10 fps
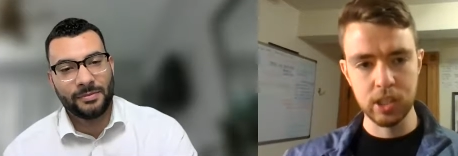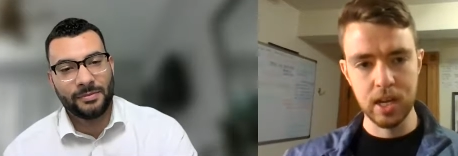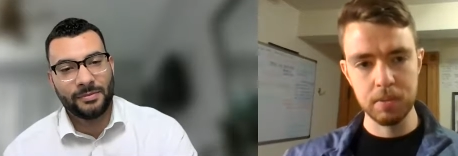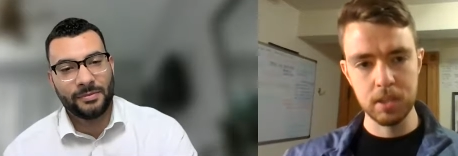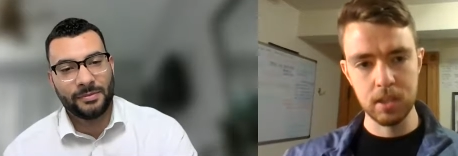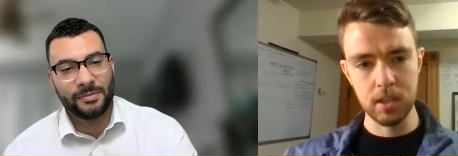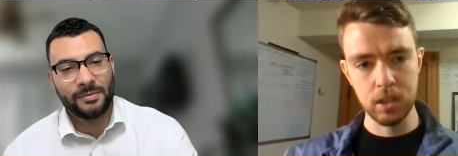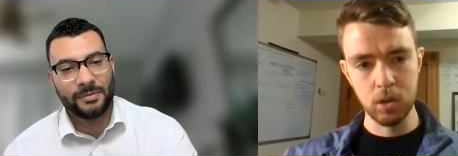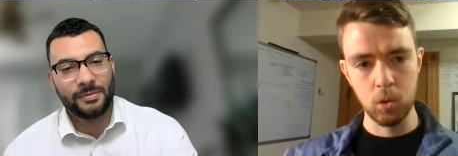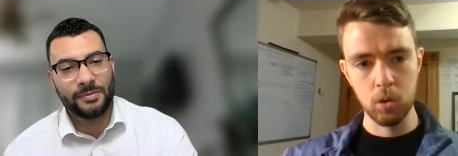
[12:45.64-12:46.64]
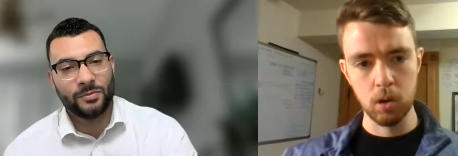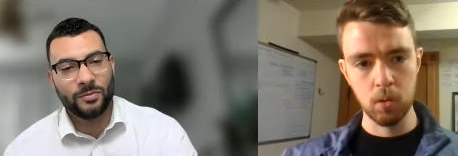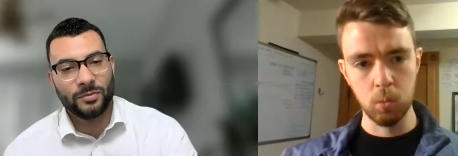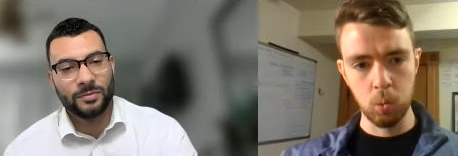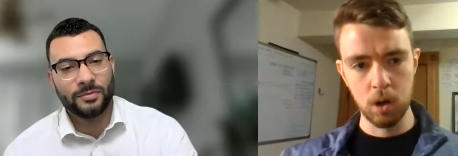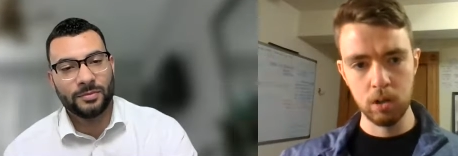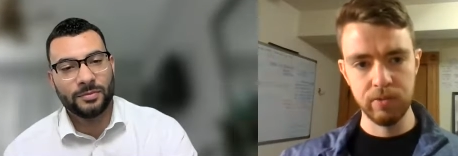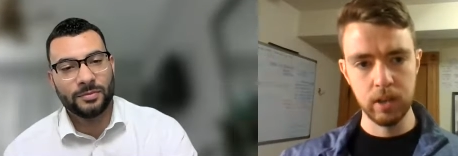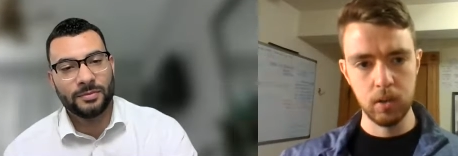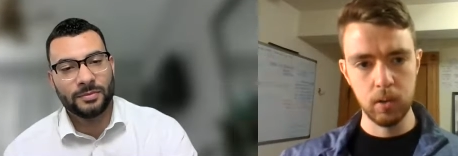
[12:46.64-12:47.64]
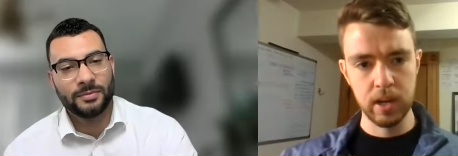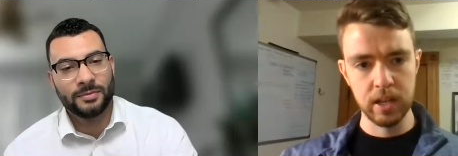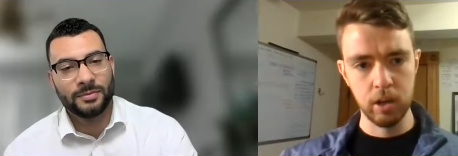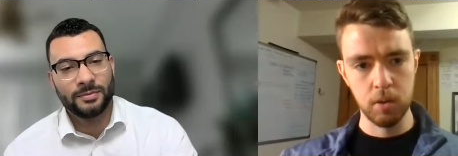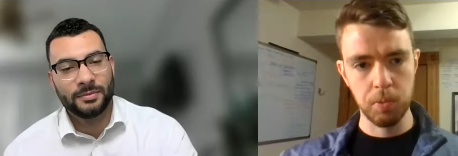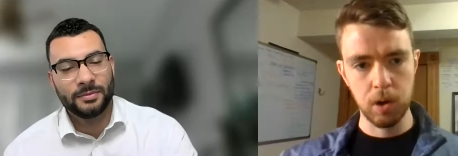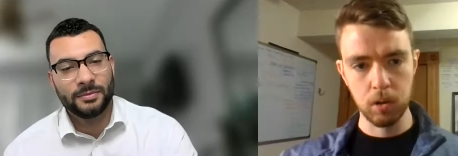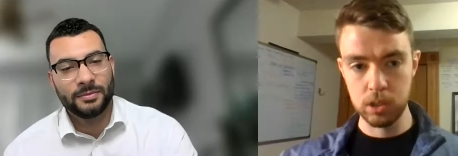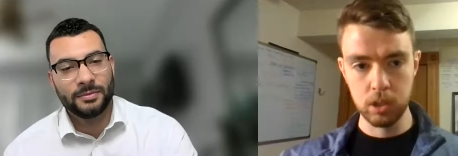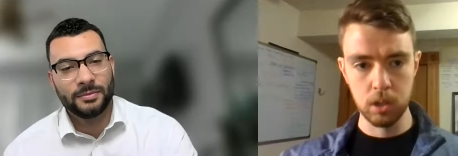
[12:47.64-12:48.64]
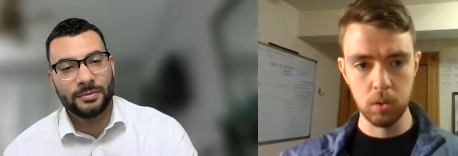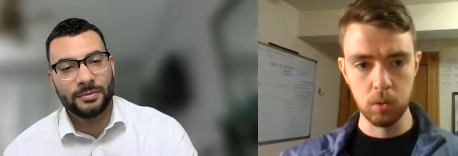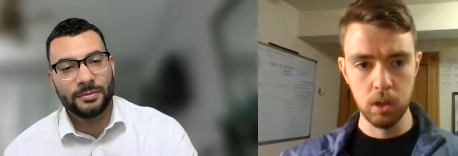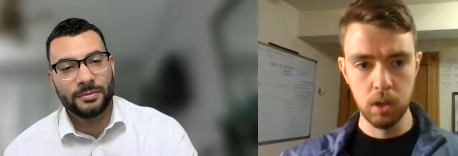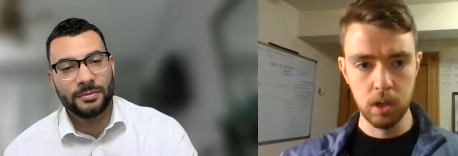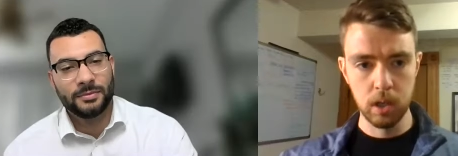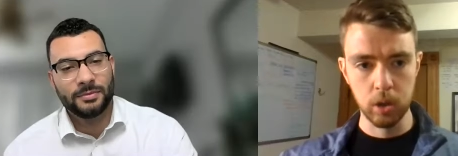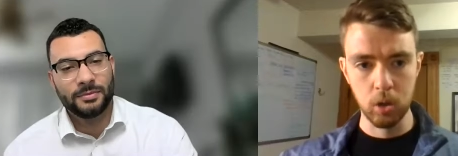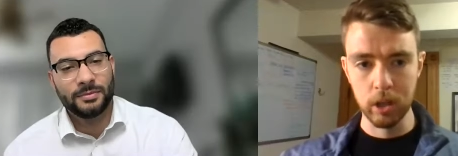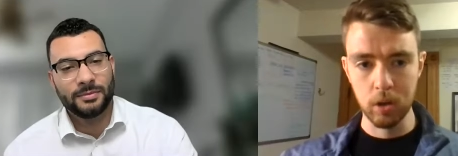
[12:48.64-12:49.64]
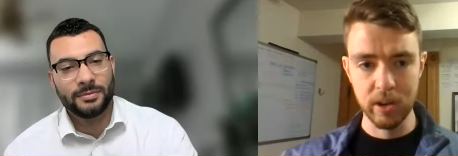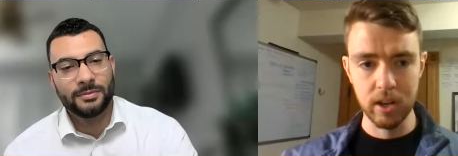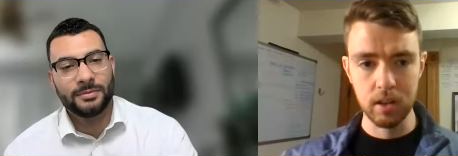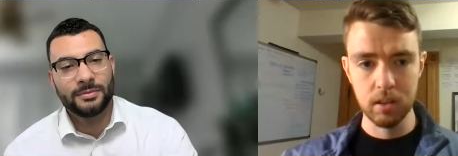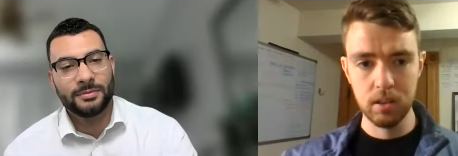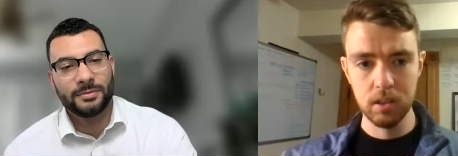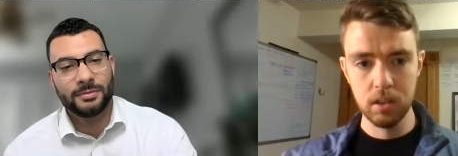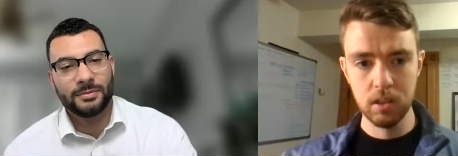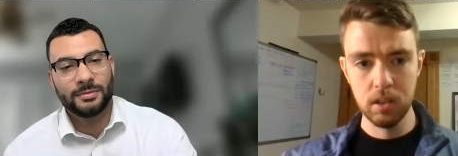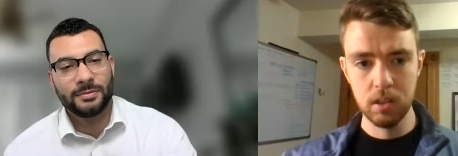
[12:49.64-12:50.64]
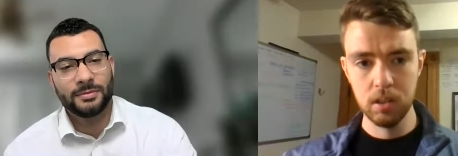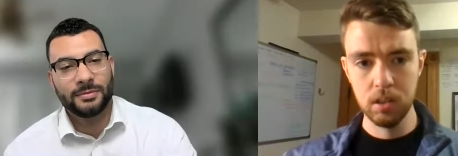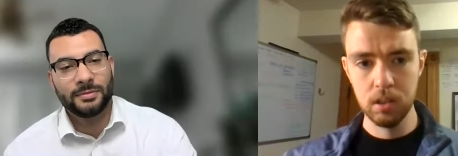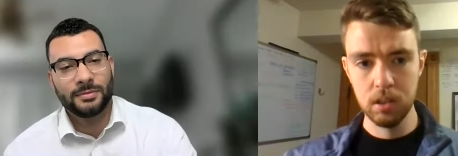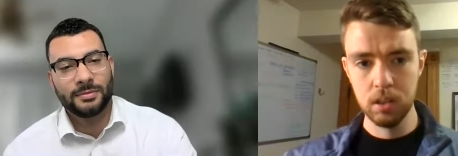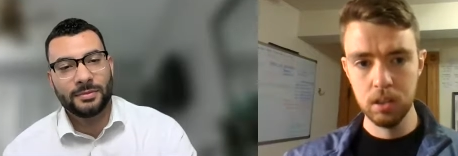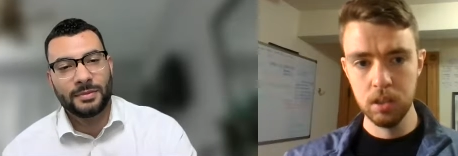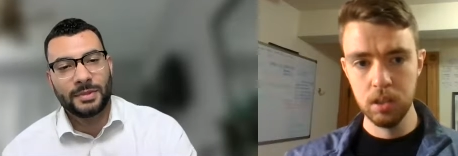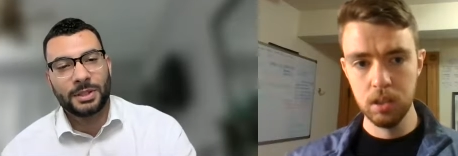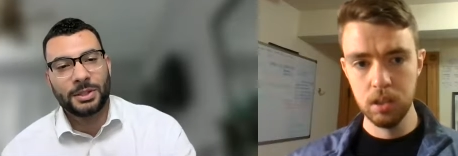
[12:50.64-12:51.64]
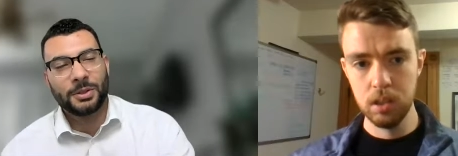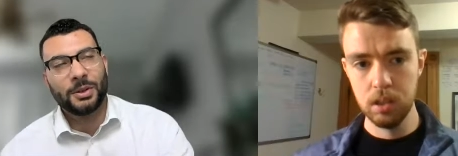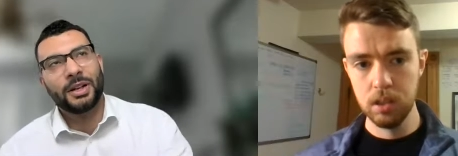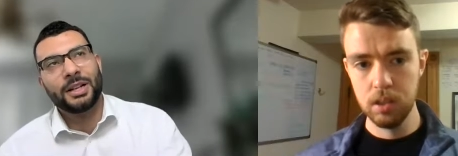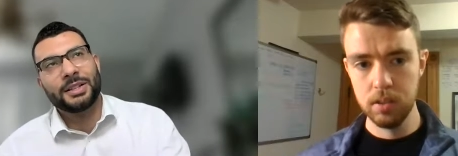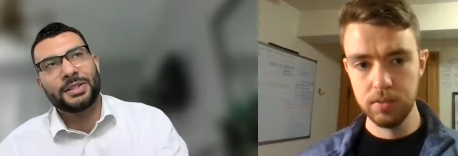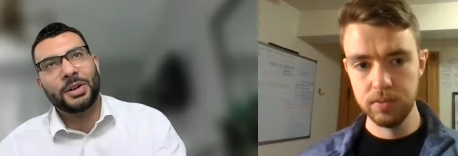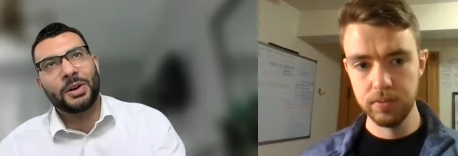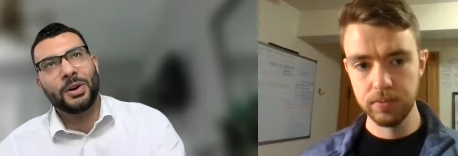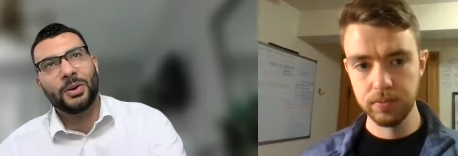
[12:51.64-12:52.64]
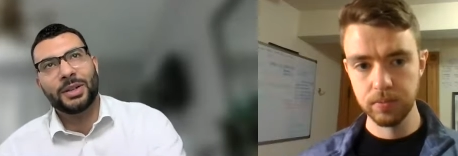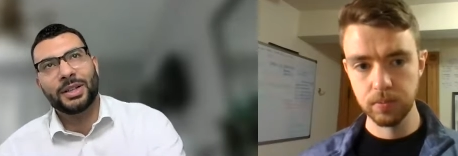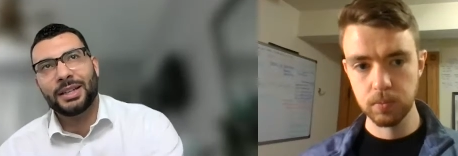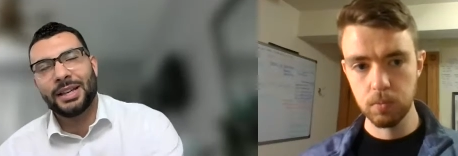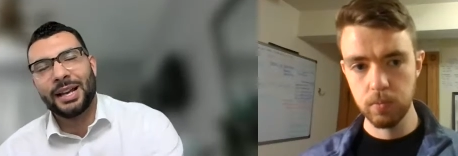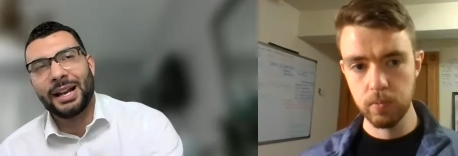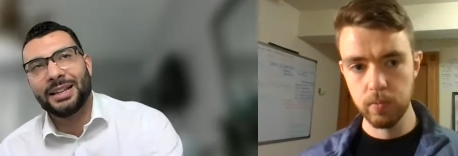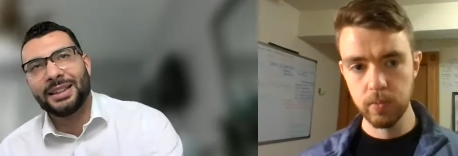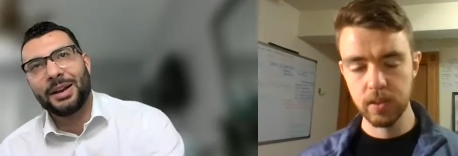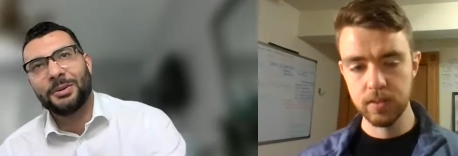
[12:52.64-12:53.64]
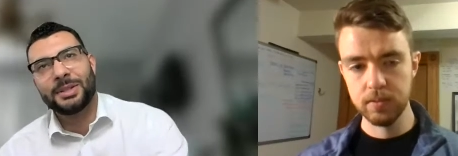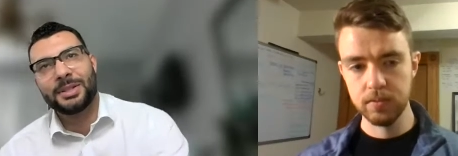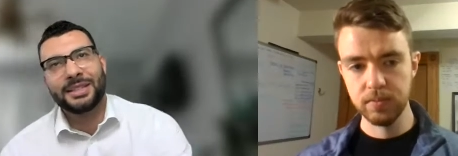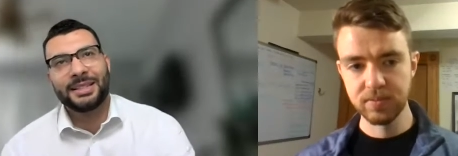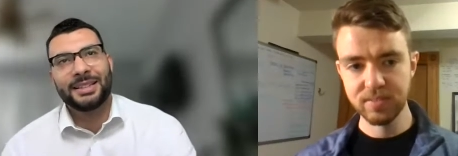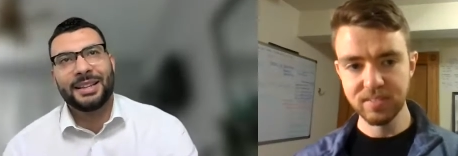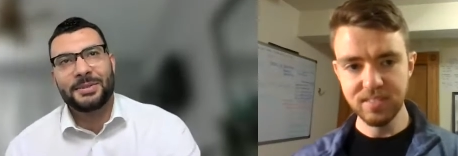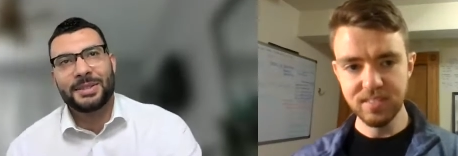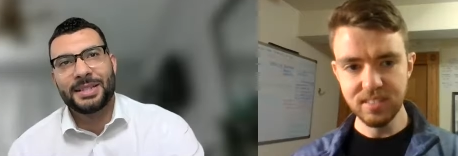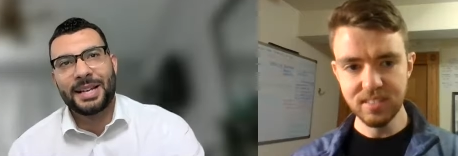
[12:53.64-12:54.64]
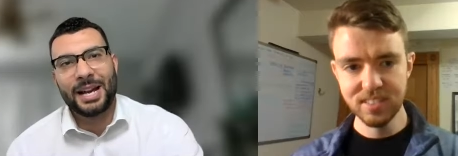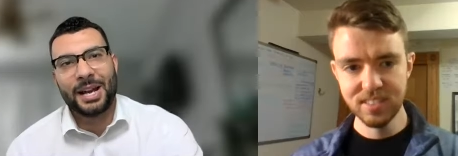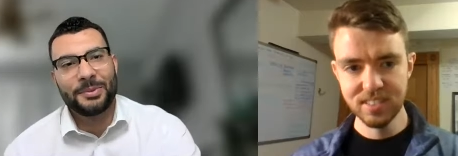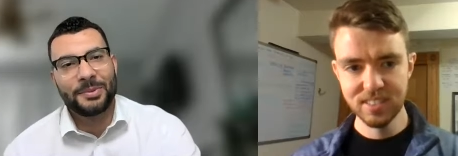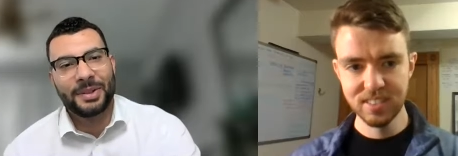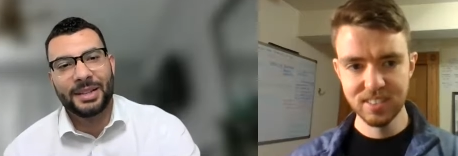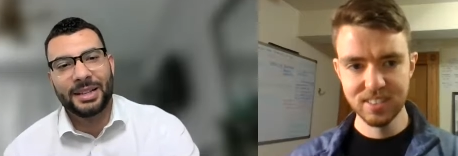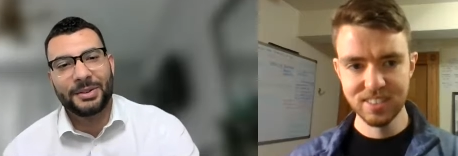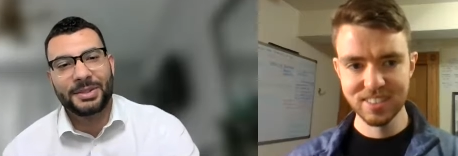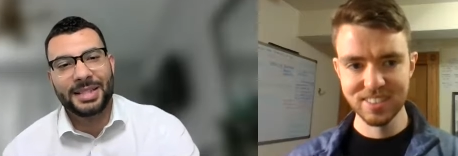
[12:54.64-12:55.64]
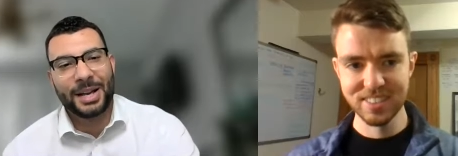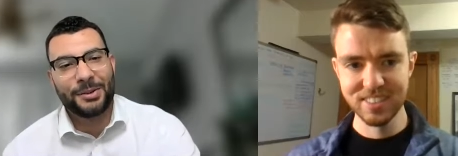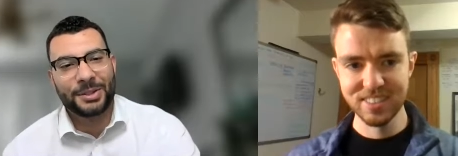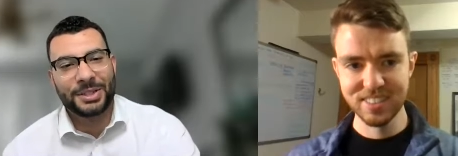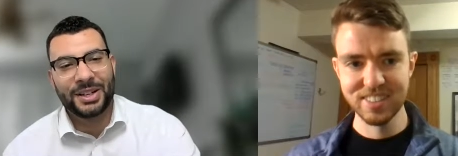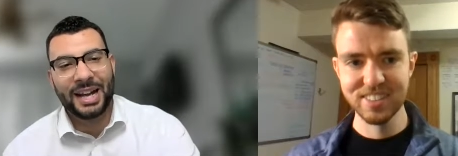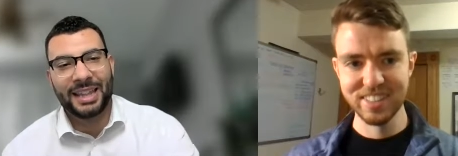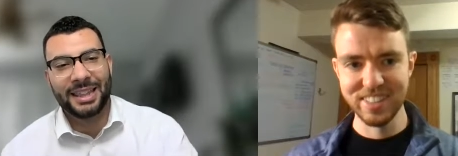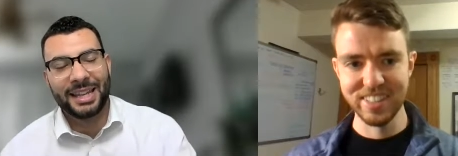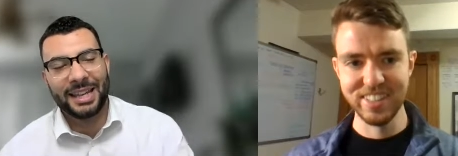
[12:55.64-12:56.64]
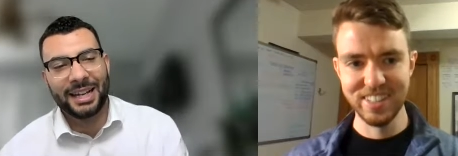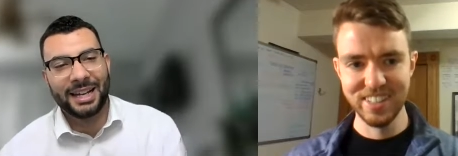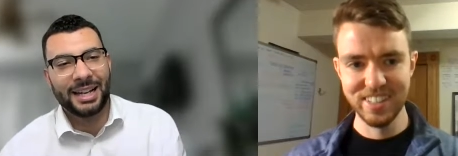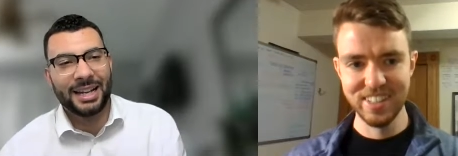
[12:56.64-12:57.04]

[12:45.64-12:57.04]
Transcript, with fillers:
Speaker 1: it shaped your worldview and your approach to your career
Speaker 2: sure so yeah that was that was a time that was a time for sure. I think